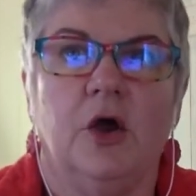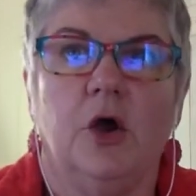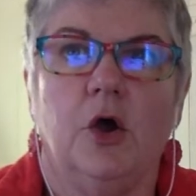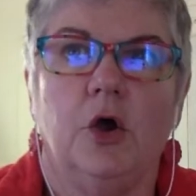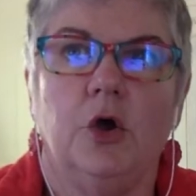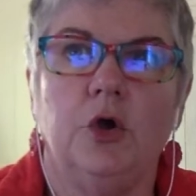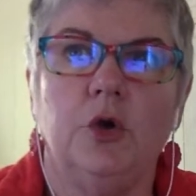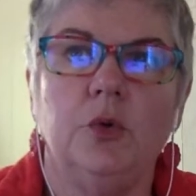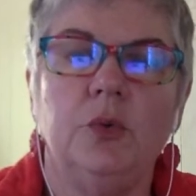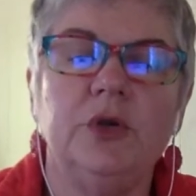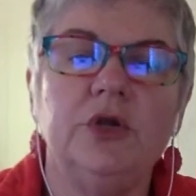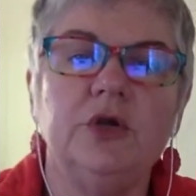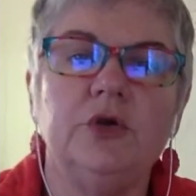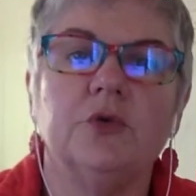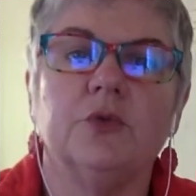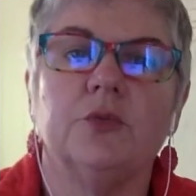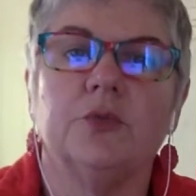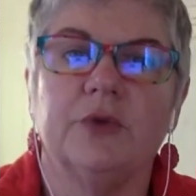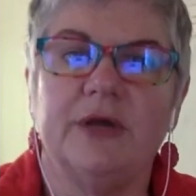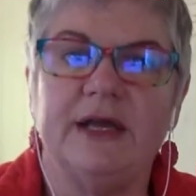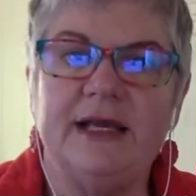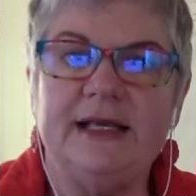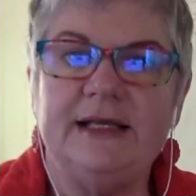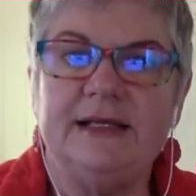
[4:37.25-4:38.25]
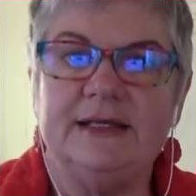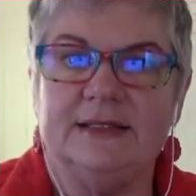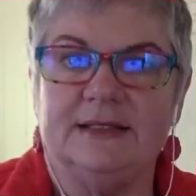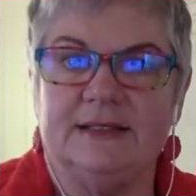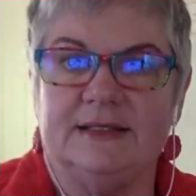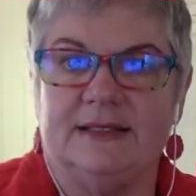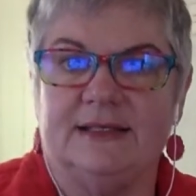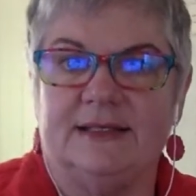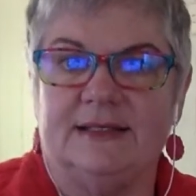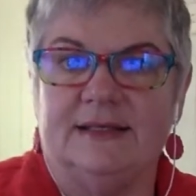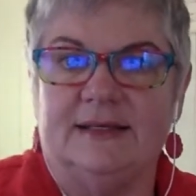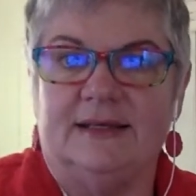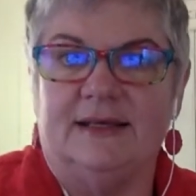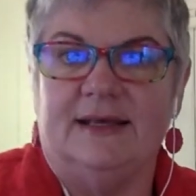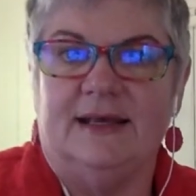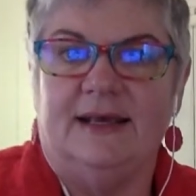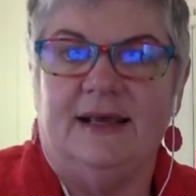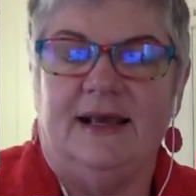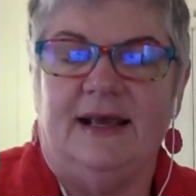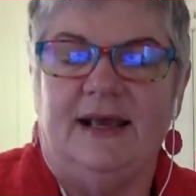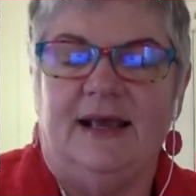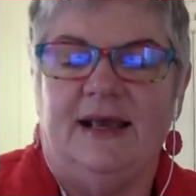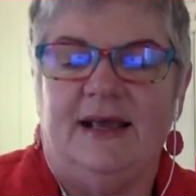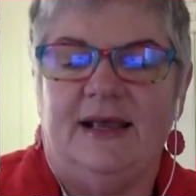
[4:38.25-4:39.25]
Who are your readers?
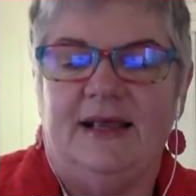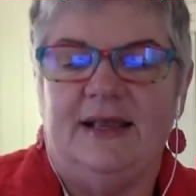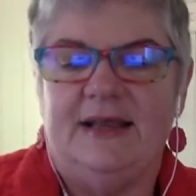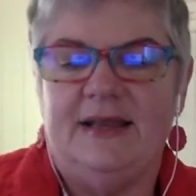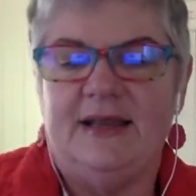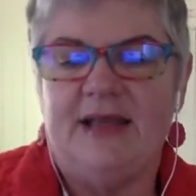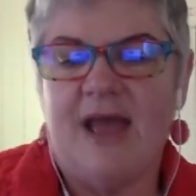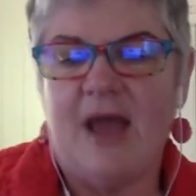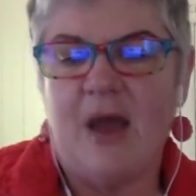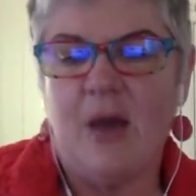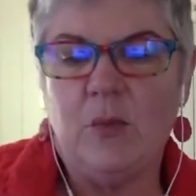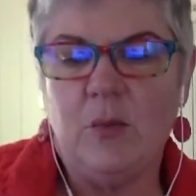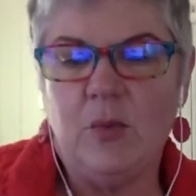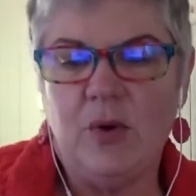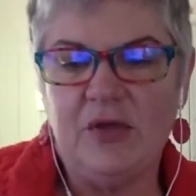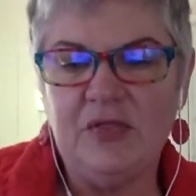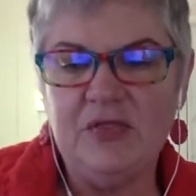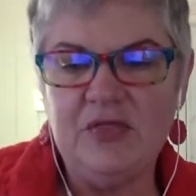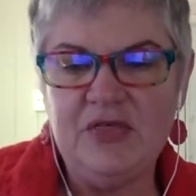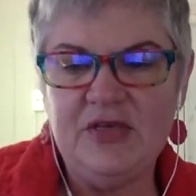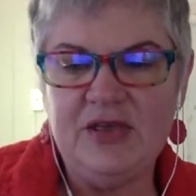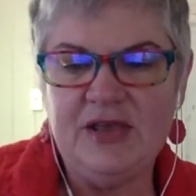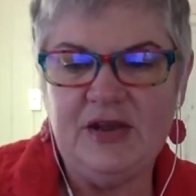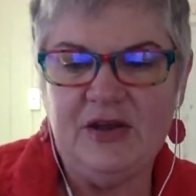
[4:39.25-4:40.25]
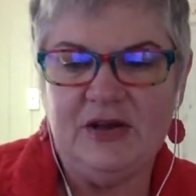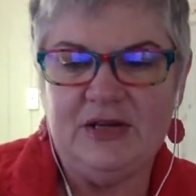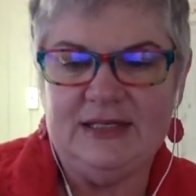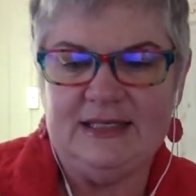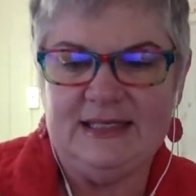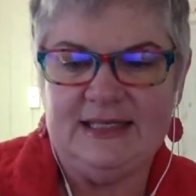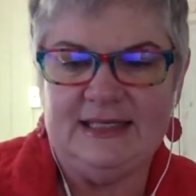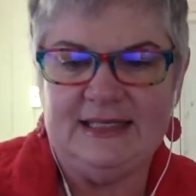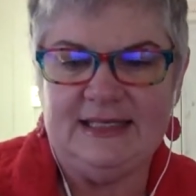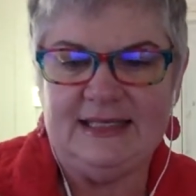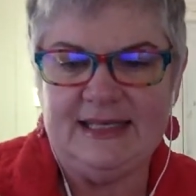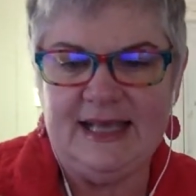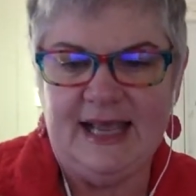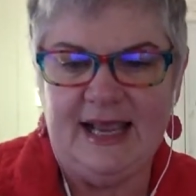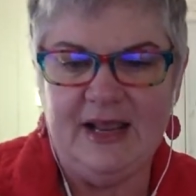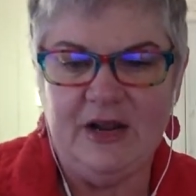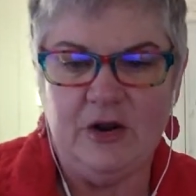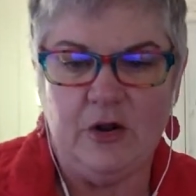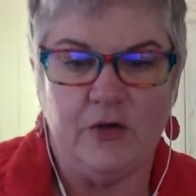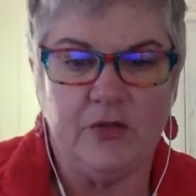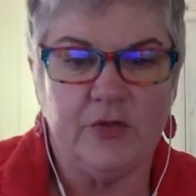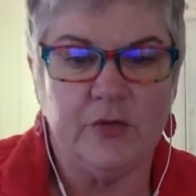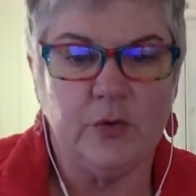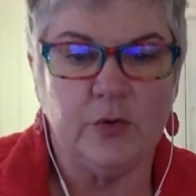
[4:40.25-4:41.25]
Now, one thing I did see, and
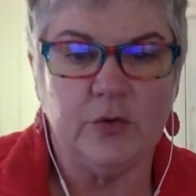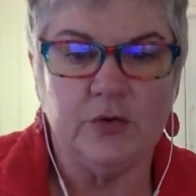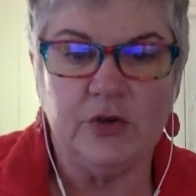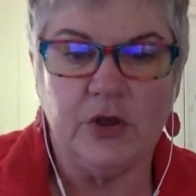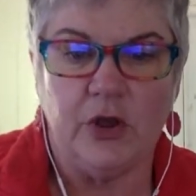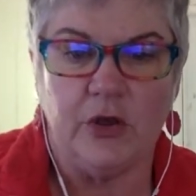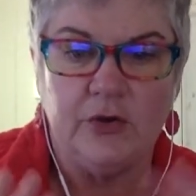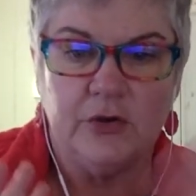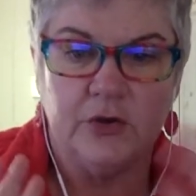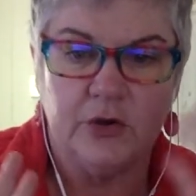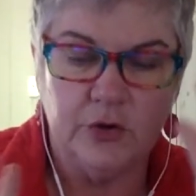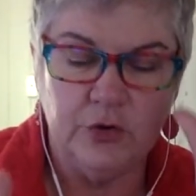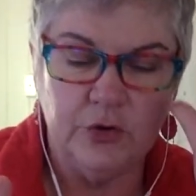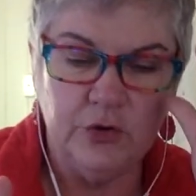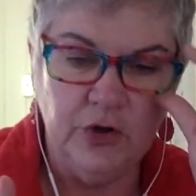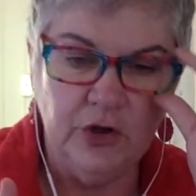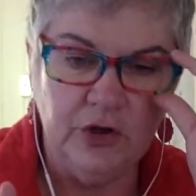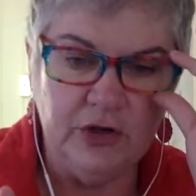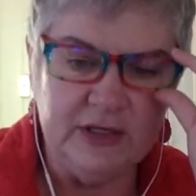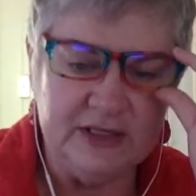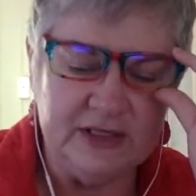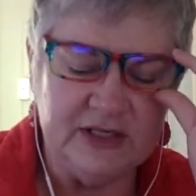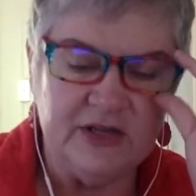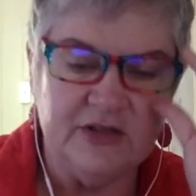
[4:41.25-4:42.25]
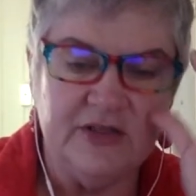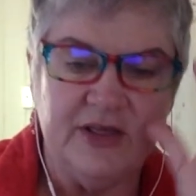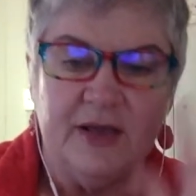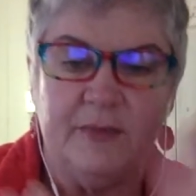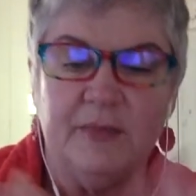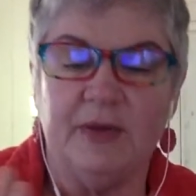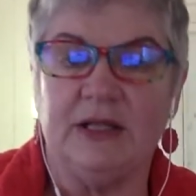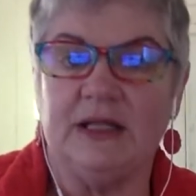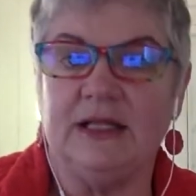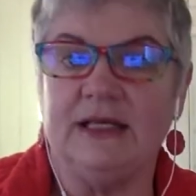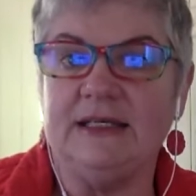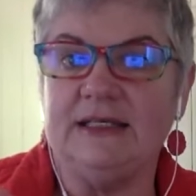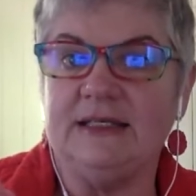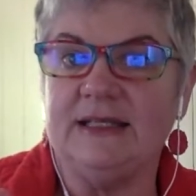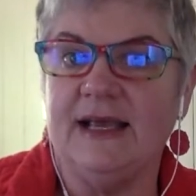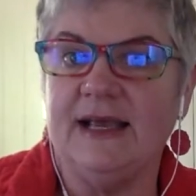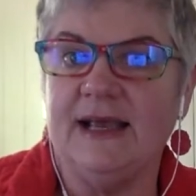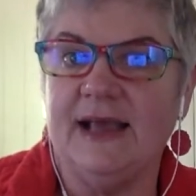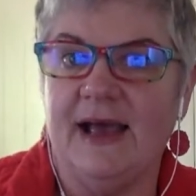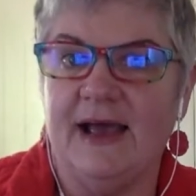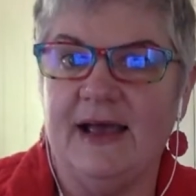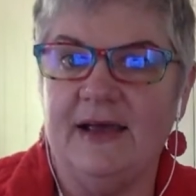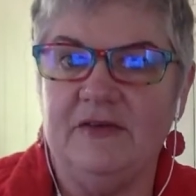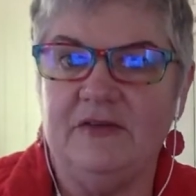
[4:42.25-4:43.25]
I thought, kudos to them, at least they
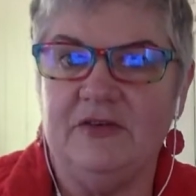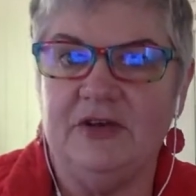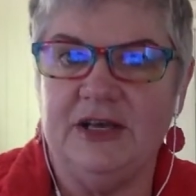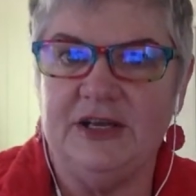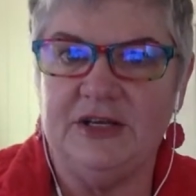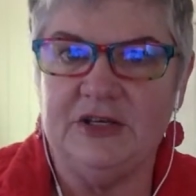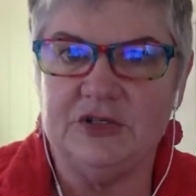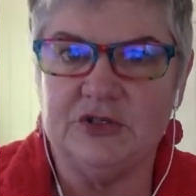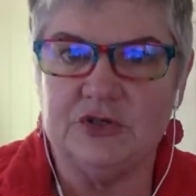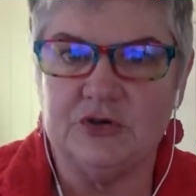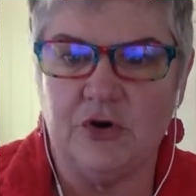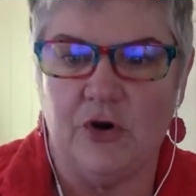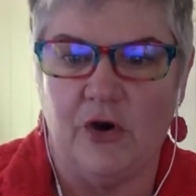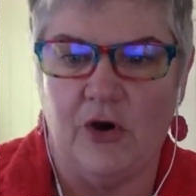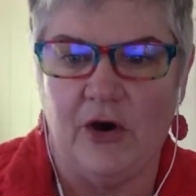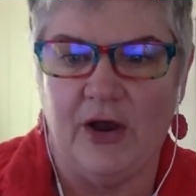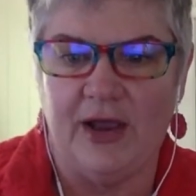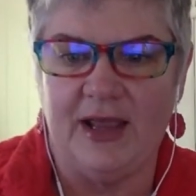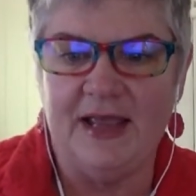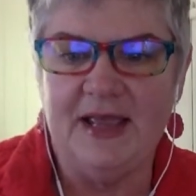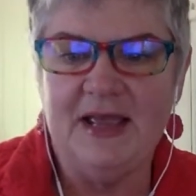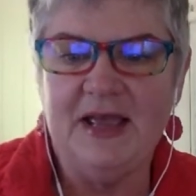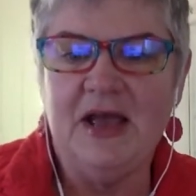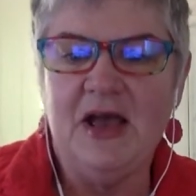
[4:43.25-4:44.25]
gave it a try.